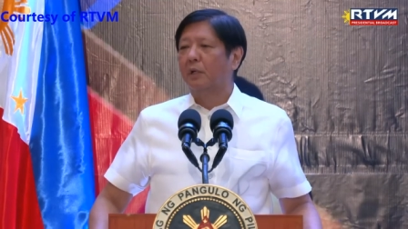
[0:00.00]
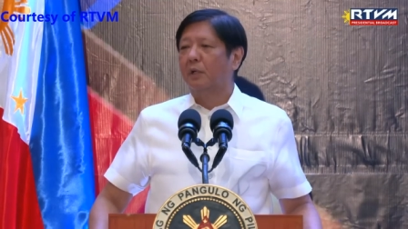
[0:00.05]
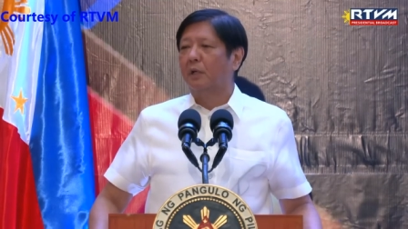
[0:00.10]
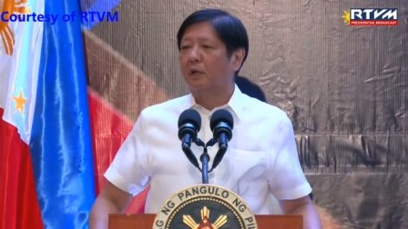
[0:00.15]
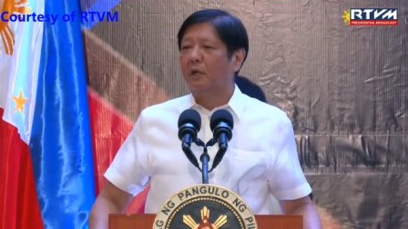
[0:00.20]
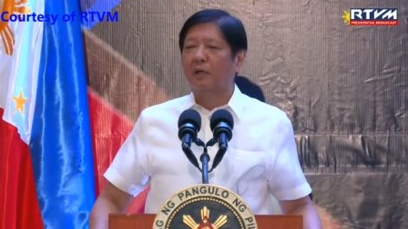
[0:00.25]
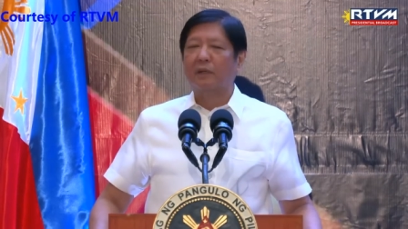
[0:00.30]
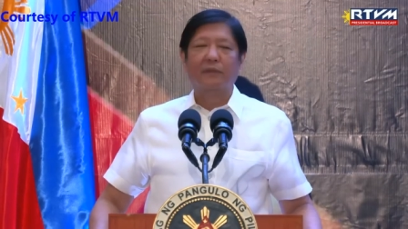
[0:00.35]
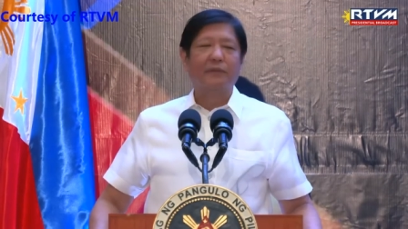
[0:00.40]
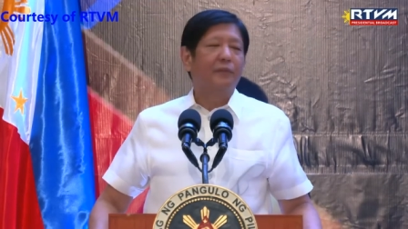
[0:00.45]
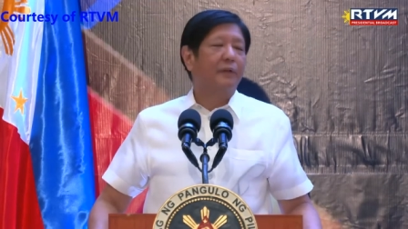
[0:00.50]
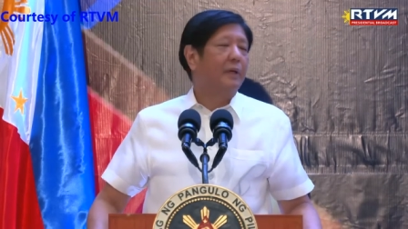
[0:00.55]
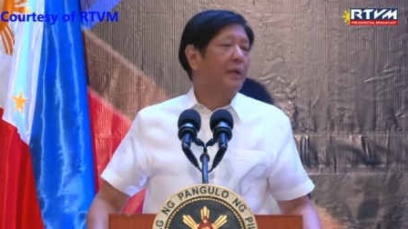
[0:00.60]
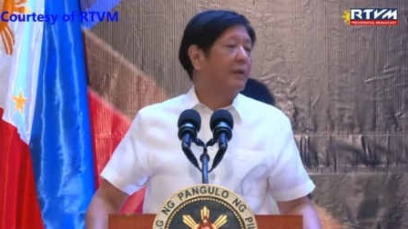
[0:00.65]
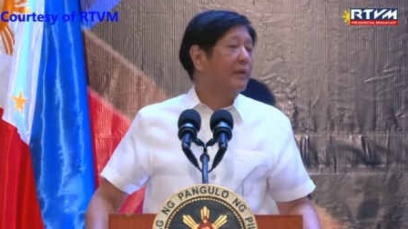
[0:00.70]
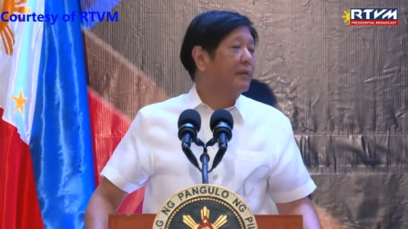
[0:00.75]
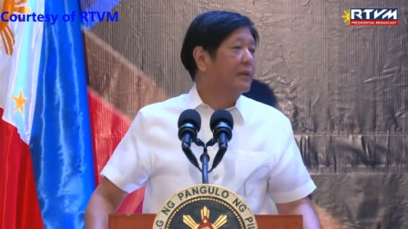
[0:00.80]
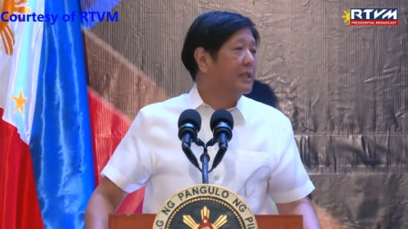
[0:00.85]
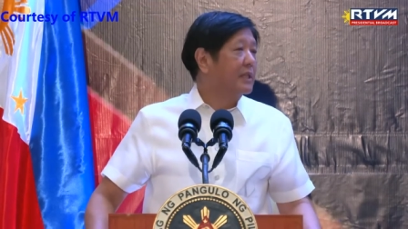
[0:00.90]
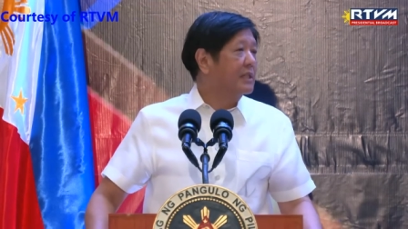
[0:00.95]
of
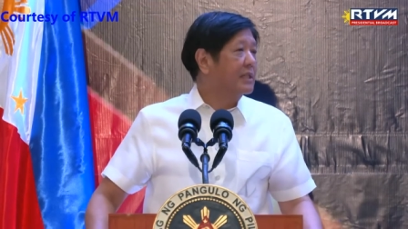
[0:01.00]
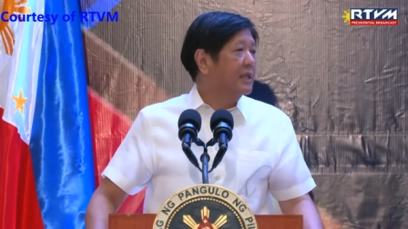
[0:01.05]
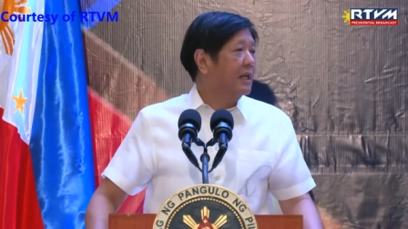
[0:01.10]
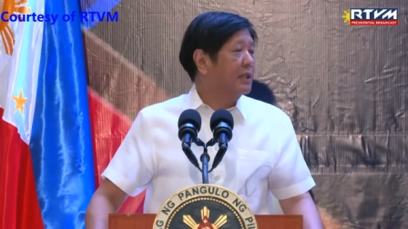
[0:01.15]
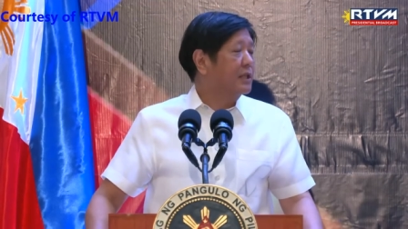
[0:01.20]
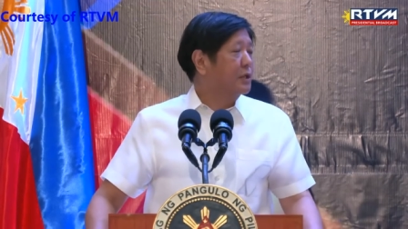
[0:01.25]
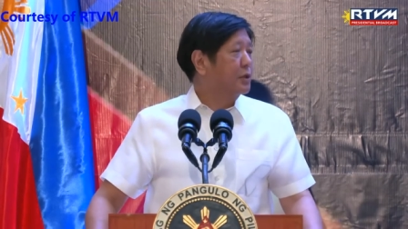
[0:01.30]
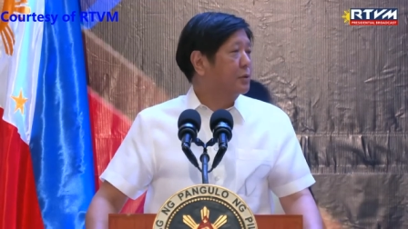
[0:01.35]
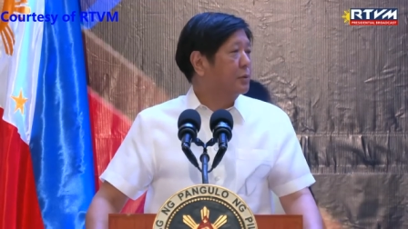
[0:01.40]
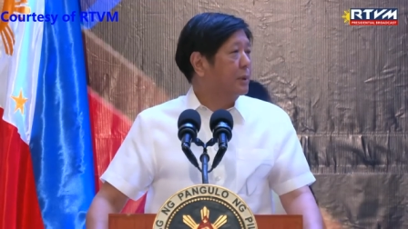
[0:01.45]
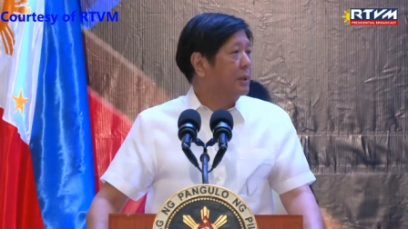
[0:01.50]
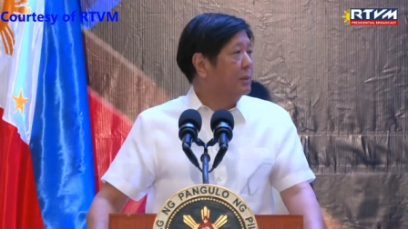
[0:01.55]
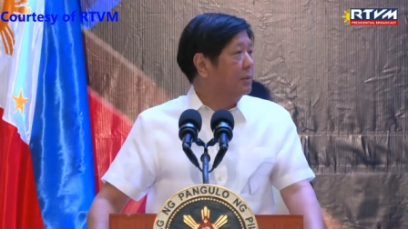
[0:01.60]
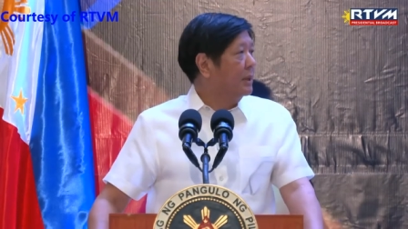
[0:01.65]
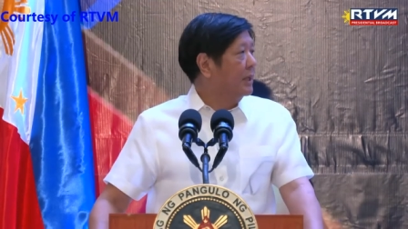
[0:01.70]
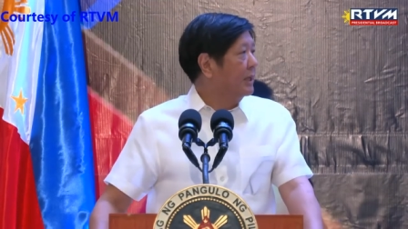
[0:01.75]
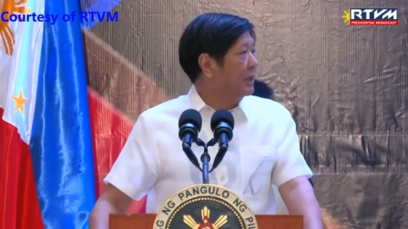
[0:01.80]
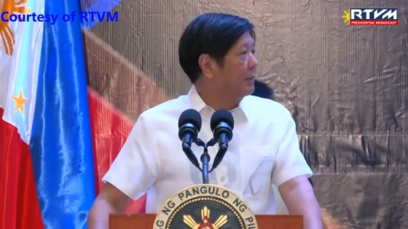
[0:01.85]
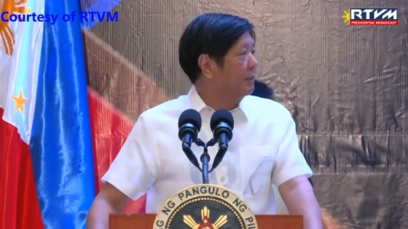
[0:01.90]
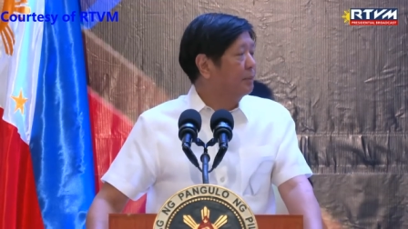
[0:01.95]
this
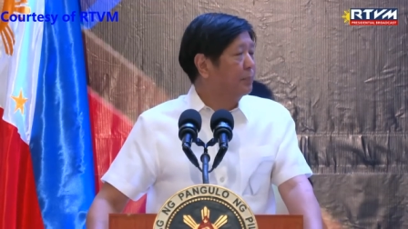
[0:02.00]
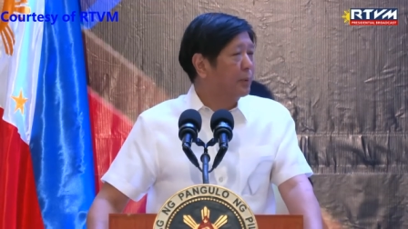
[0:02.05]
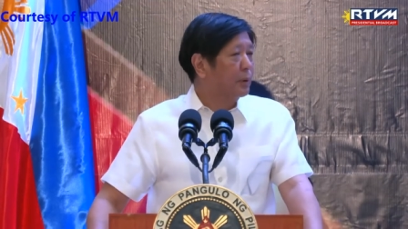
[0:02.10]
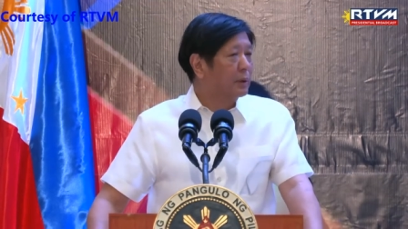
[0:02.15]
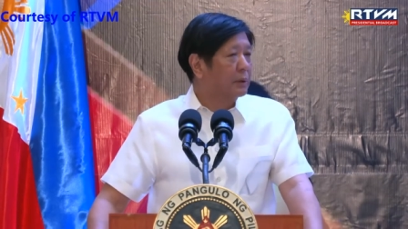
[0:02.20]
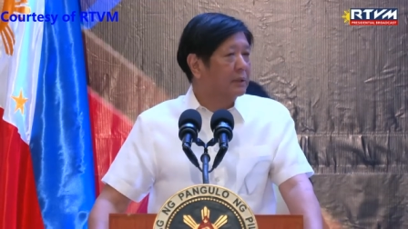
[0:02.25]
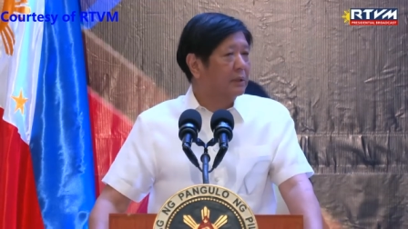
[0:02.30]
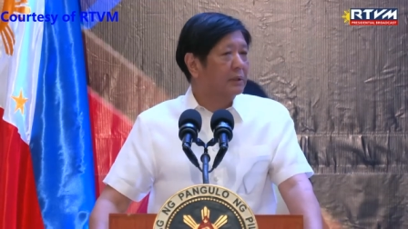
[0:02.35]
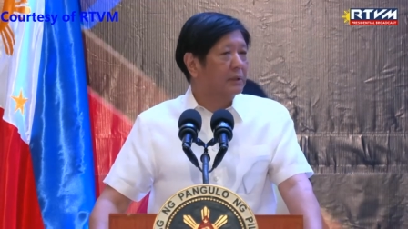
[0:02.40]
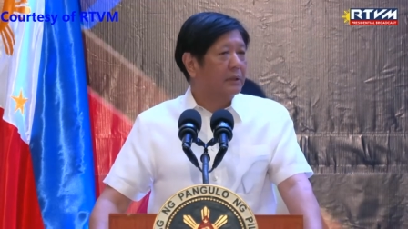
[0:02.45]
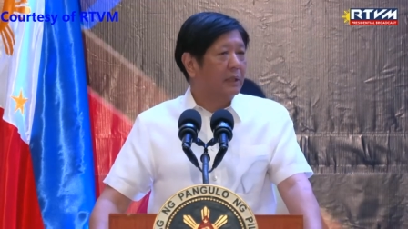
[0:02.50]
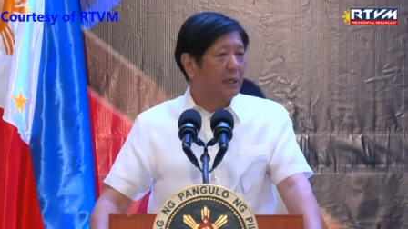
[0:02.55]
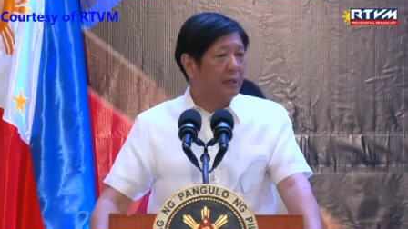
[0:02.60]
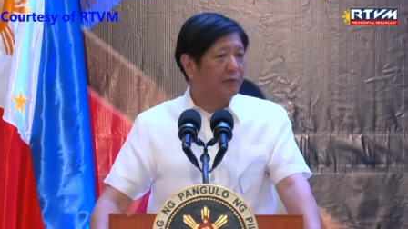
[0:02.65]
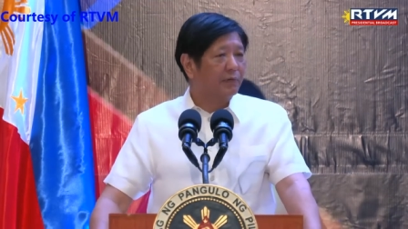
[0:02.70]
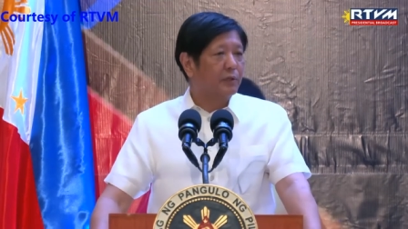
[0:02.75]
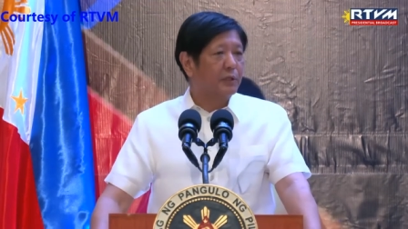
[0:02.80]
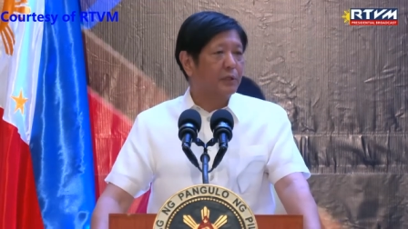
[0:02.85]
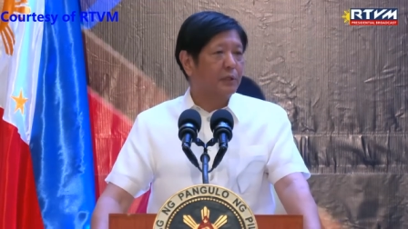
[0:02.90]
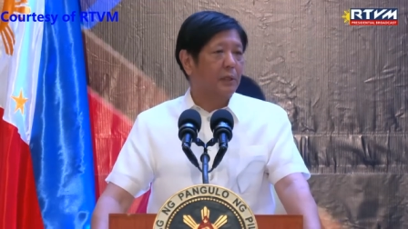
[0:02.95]
extremely important
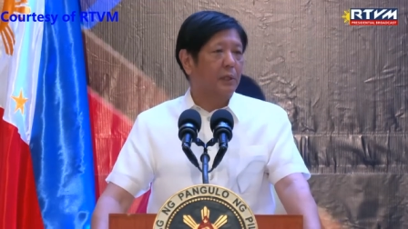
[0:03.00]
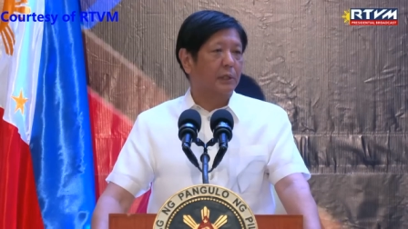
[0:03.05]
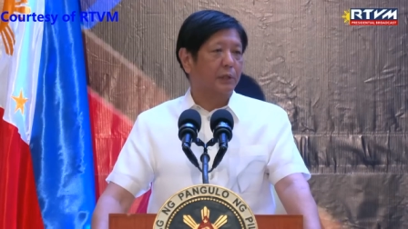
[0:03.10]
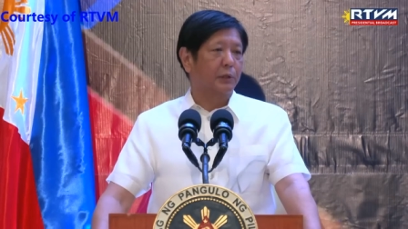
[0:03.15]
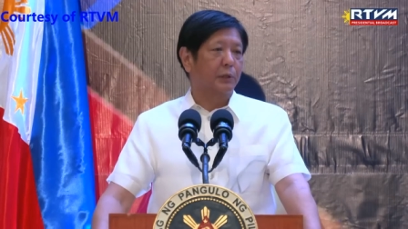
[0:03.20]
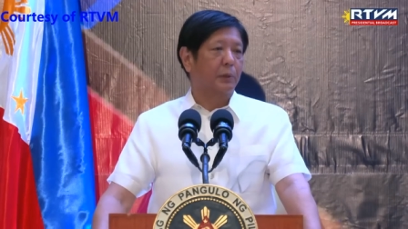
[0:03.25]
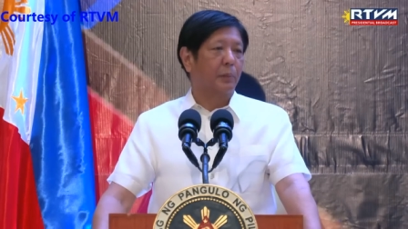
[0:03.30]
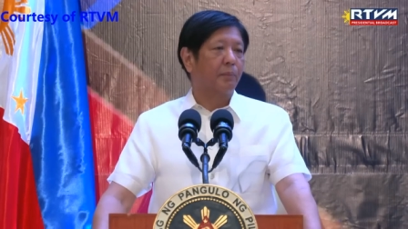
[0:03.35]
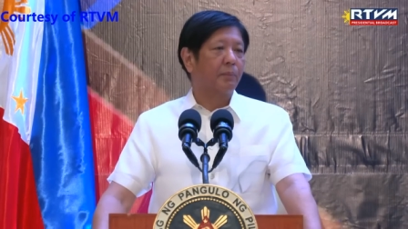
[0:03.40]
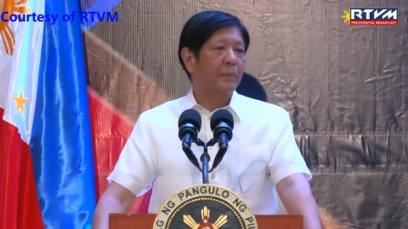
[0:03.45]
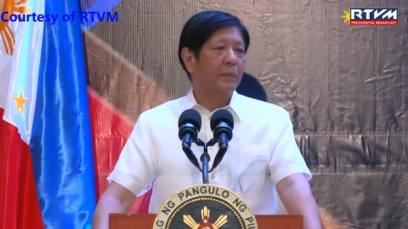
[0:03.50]
infrastructure,